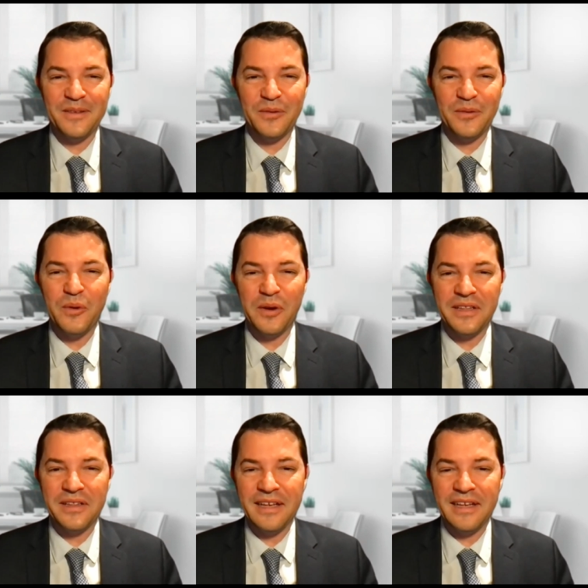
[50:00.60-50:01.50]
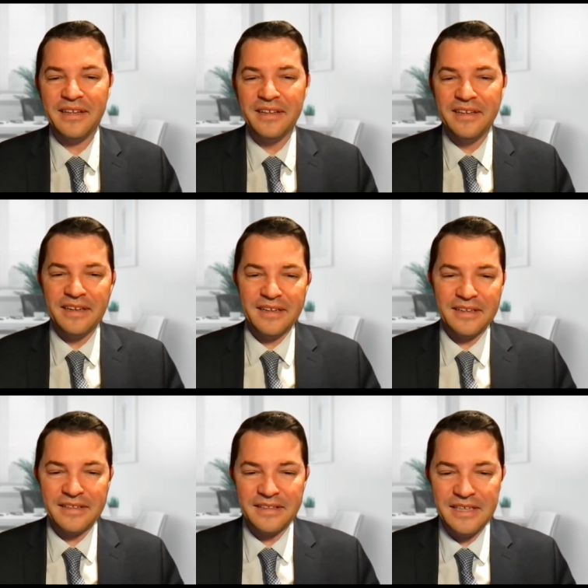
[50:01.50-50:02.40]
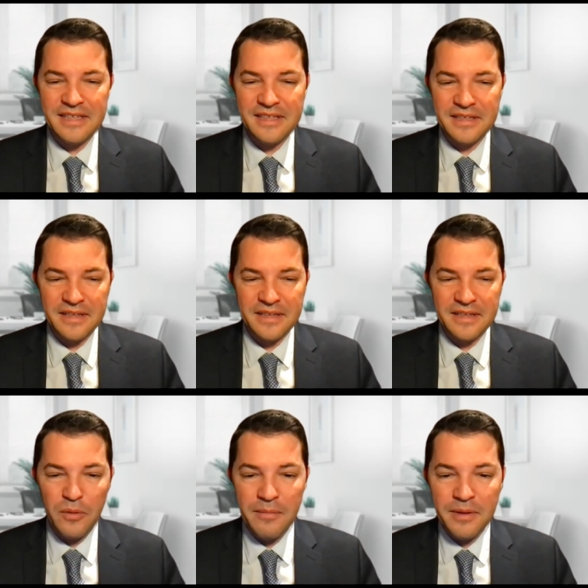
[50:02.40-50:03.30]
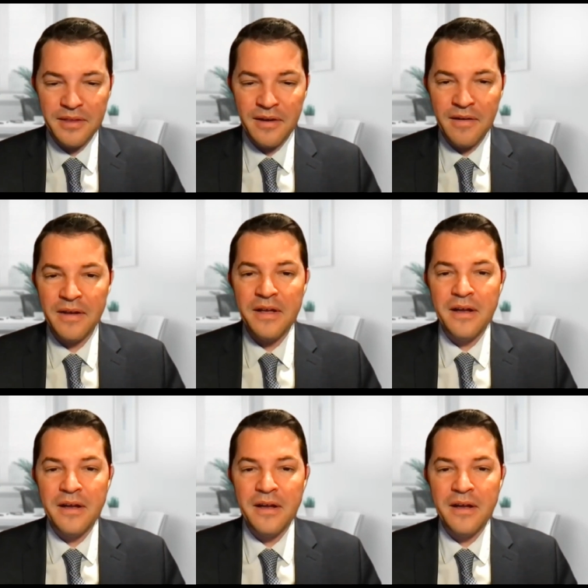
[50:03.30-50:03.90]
on a working day uh, this uh, webinar.